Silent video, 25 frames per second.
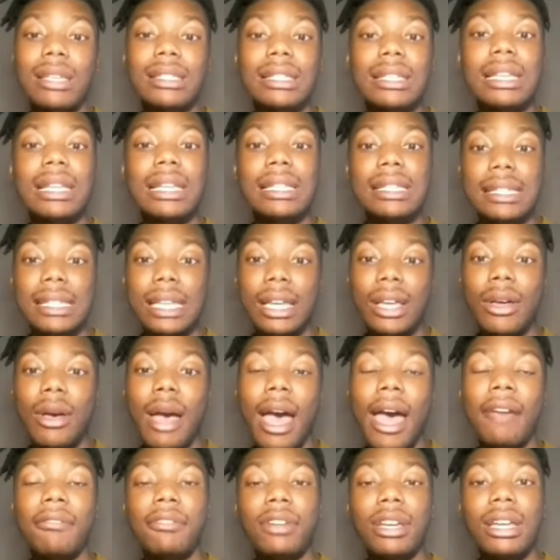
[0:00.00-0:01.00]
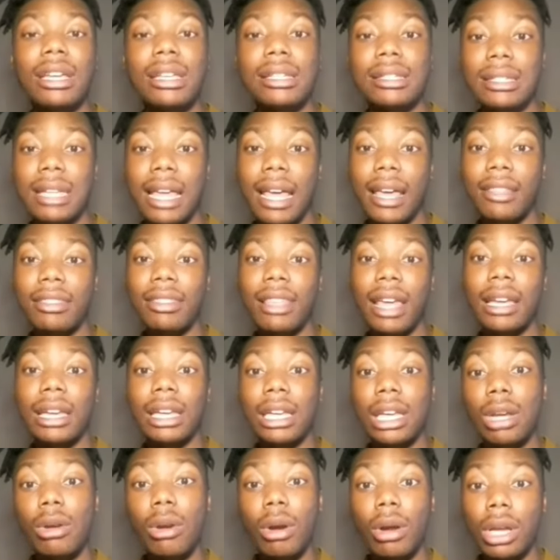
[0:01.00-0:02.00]
It wasn't until after his death that
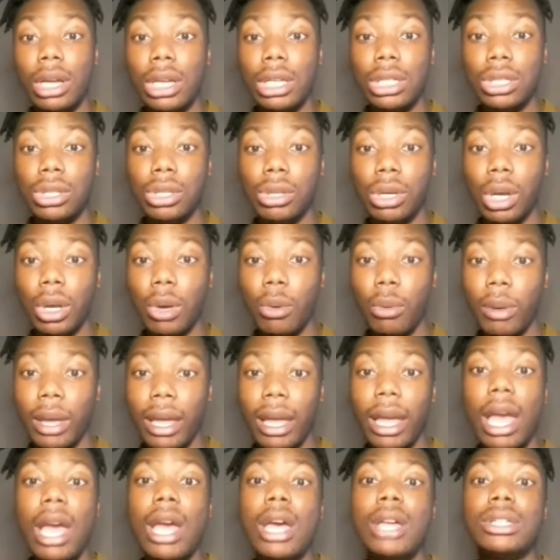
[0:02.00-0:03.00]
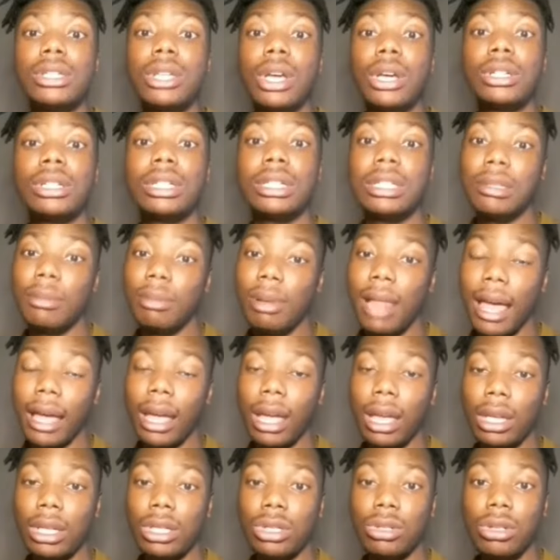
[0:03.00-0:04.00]
Negro History Week turned into
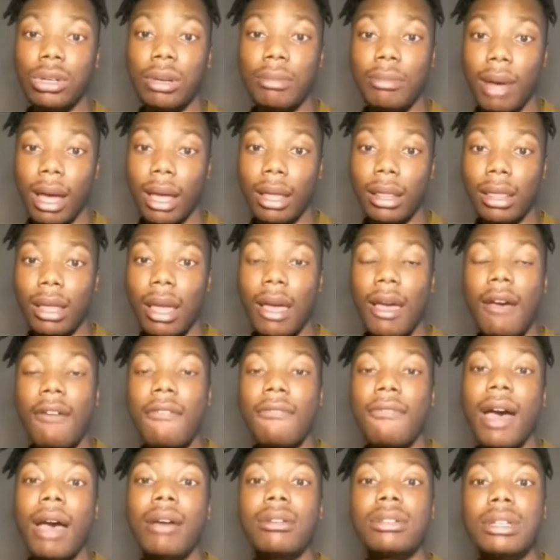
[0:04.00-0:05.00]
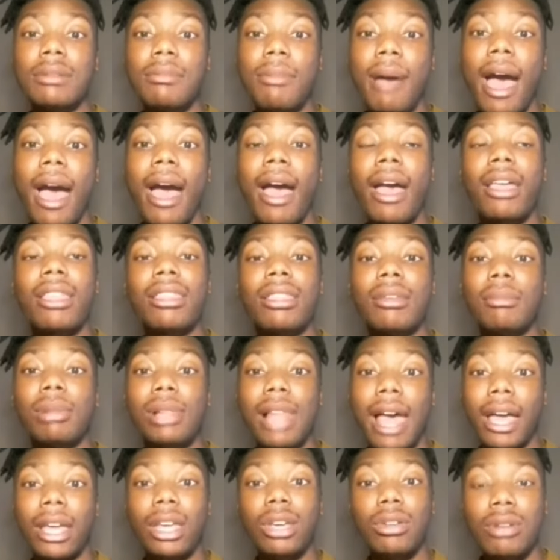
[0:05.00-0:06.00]
Black History Month, founded by the
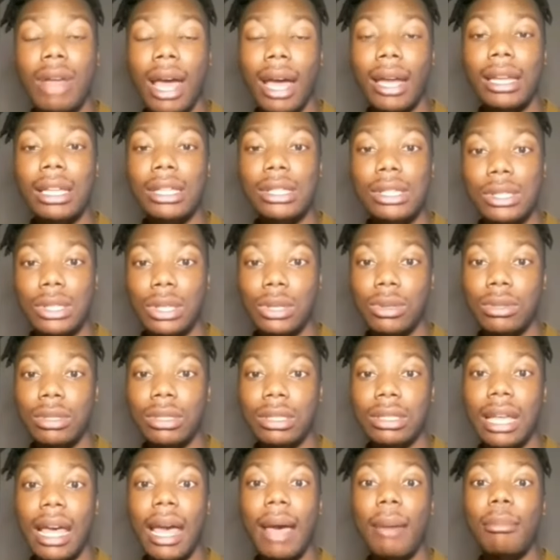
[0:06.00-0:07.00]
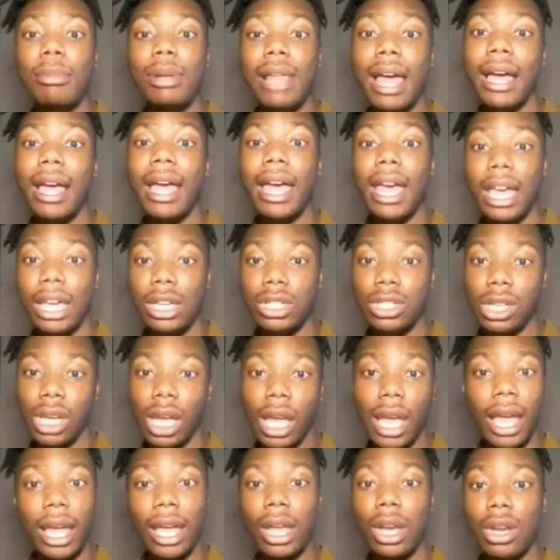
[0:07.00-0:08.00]
Black United Students and Black
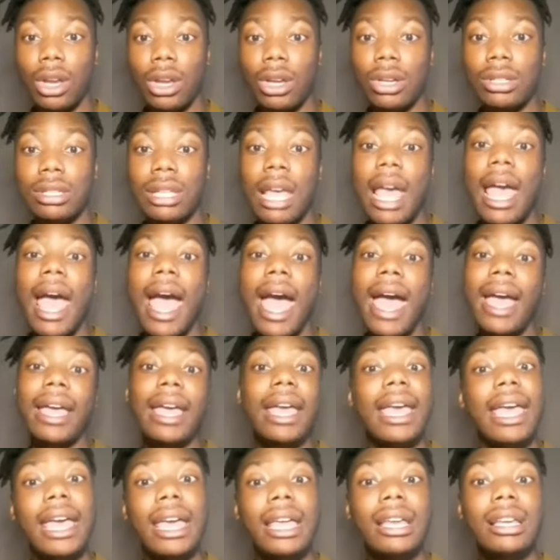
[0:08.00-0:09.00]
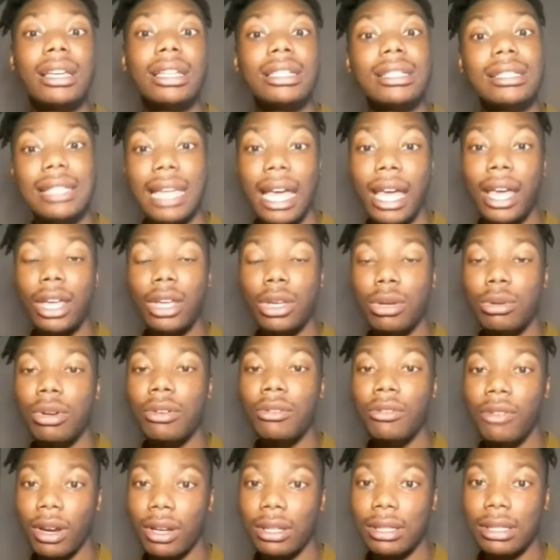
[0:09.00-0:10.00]
educators at Kent State
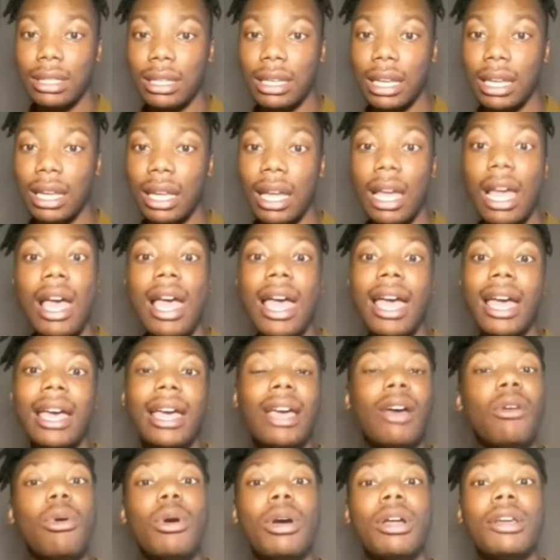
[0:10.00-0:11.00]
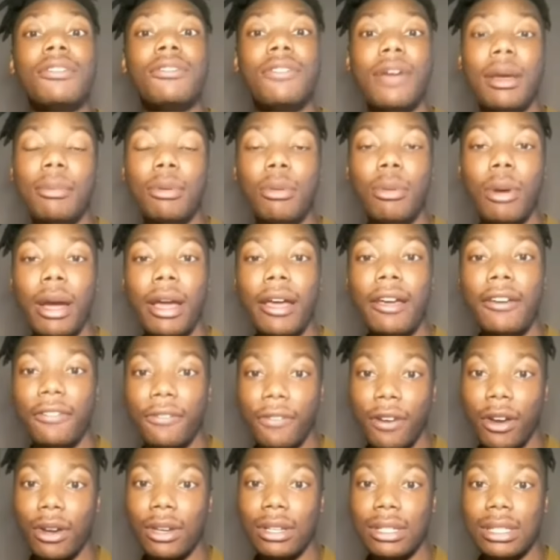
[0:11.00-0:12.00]
University on February
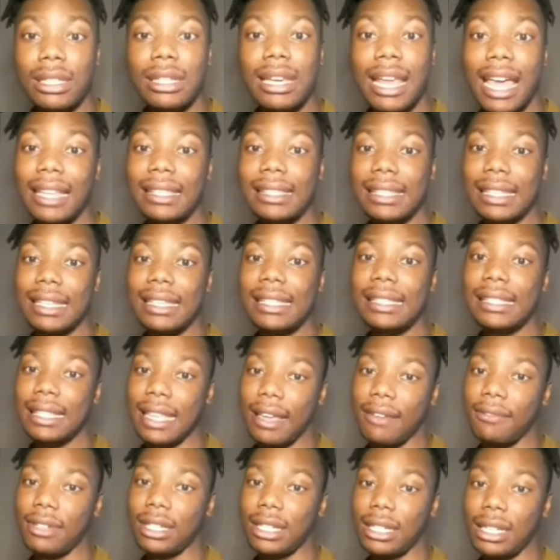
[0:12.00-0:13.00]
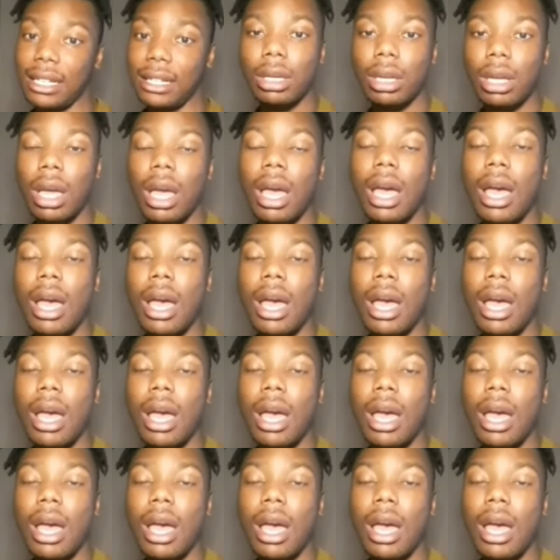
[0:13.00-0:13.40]
1st, 1970.